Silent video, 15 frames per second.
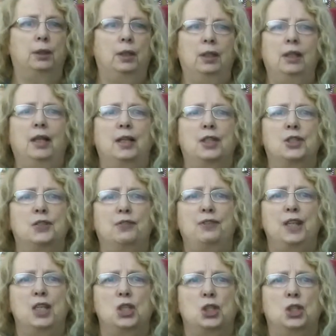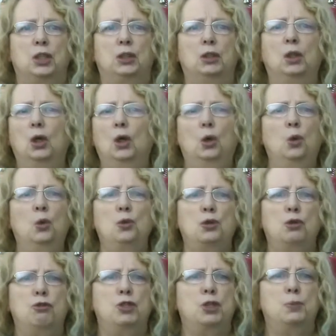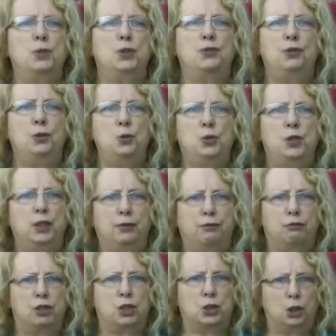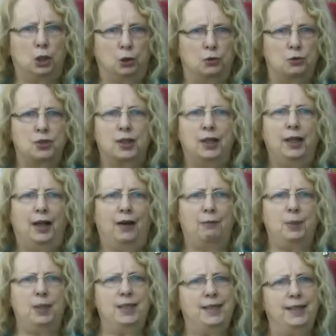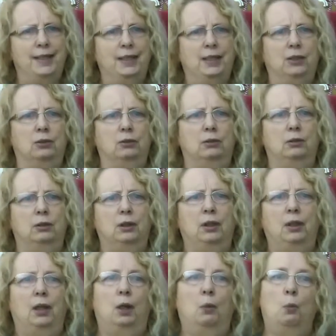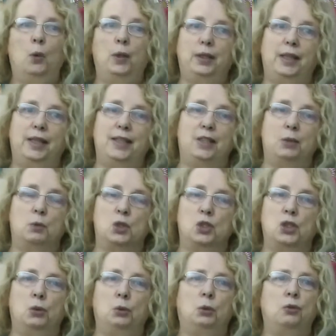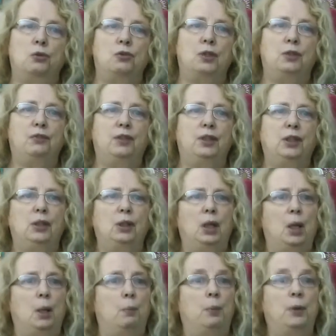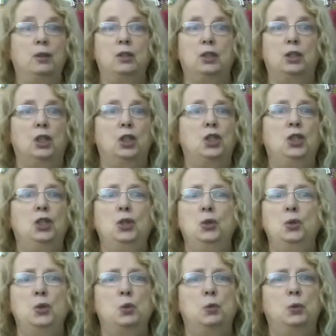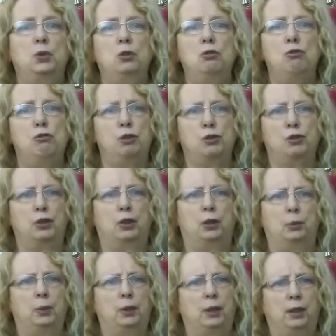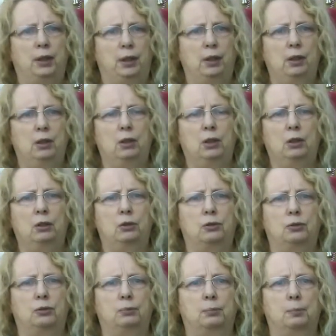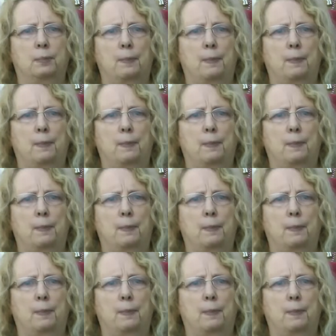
lights are flashing, all the Christmas food delivery slots have been taken, and one lady was shown on TV building a huge wooden grotto in her garden.